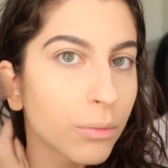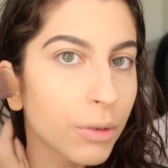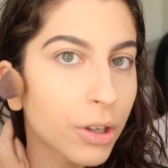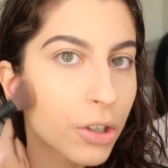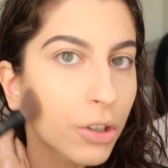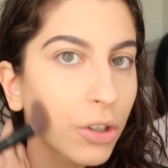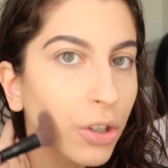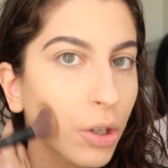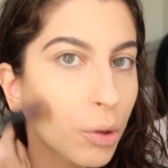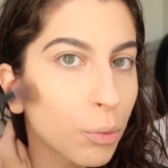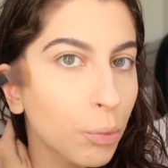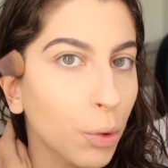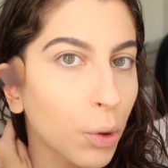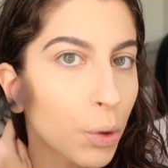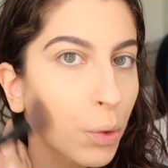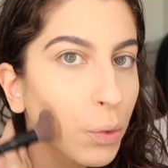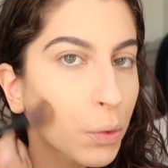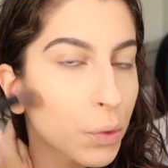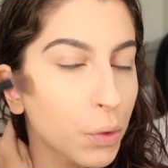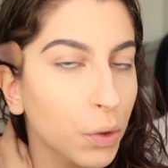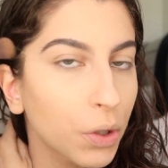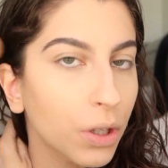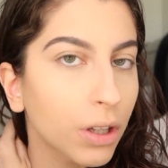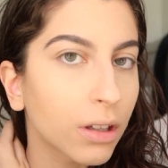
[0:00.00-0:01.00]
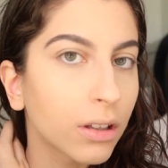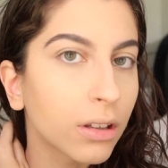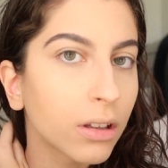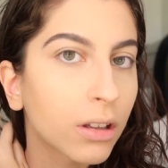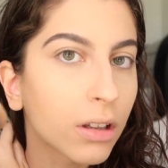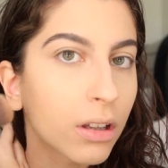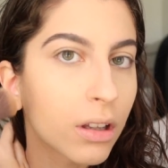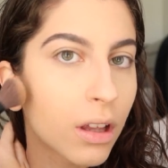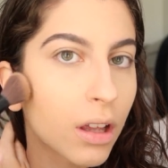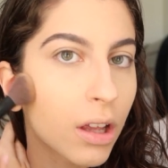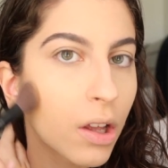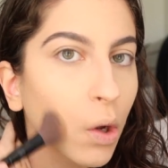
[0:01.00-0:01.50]
my cheekbones,
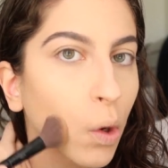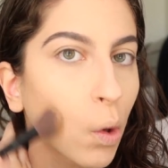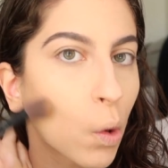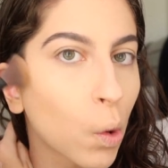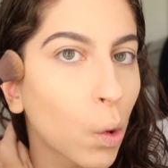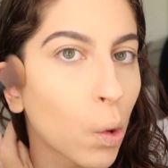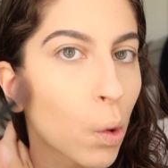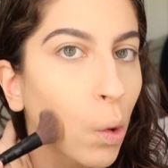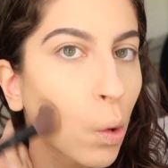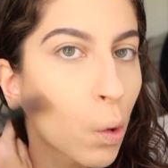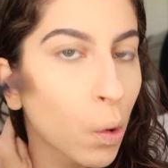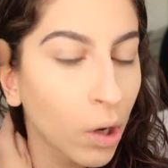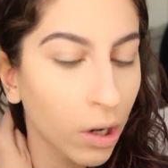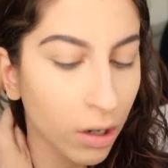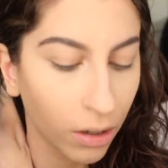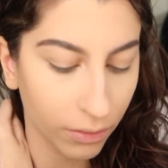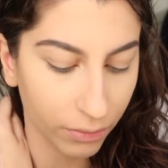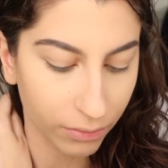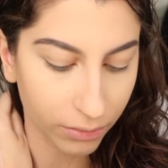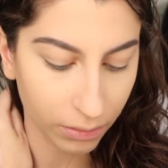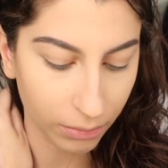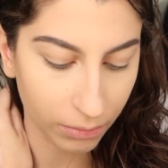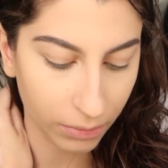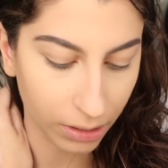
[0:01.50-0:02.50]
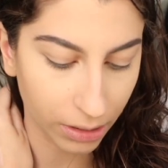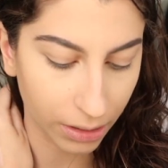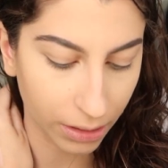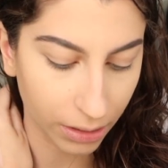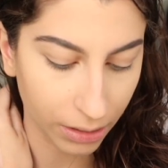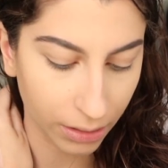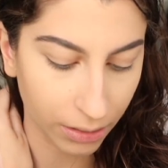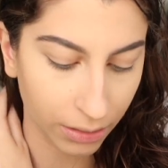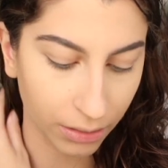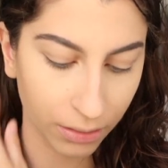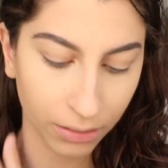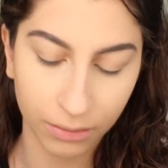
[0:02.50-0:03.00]
and then from
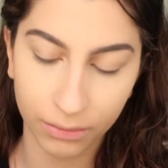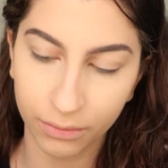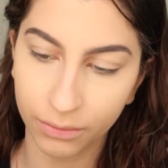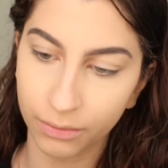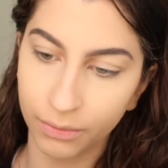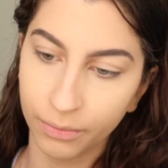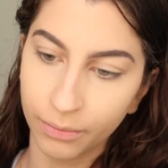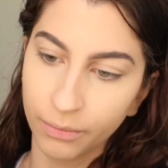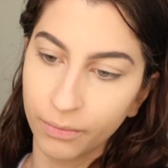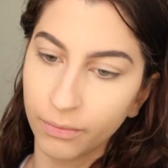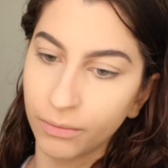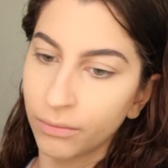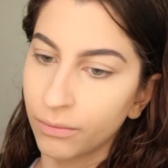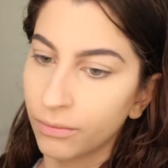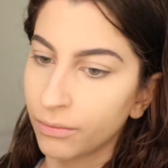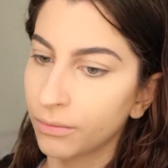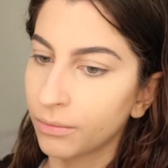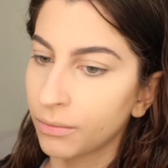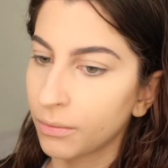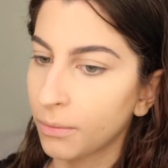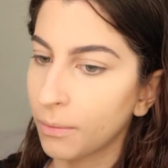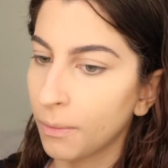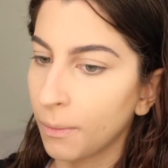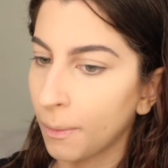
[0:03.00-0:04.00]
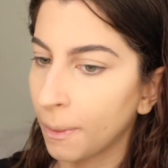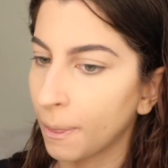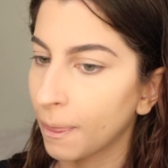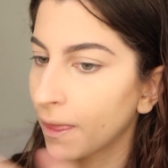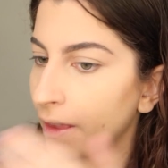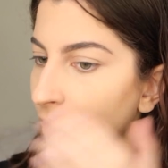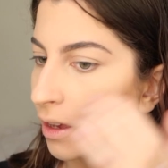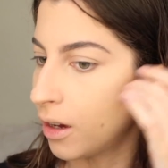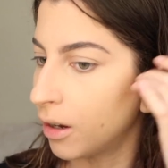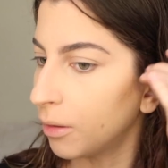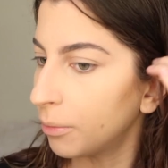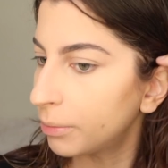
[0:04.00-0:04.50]
there
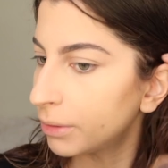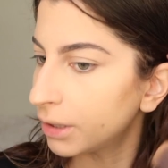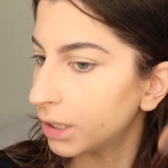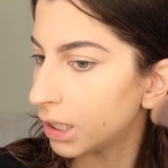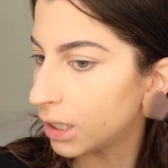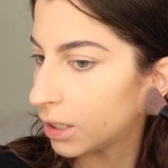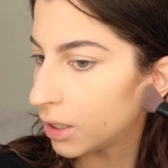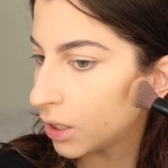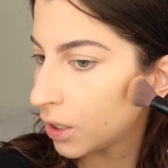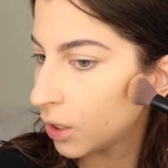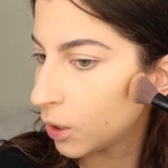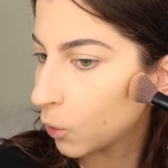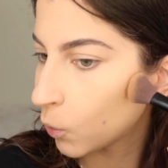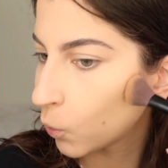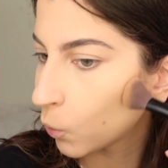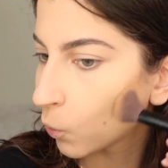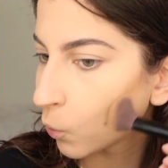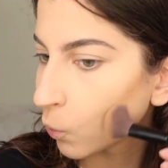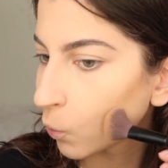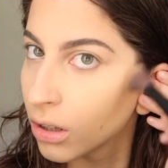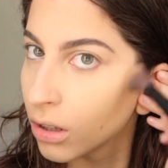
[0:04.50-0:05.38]
I'll blend it.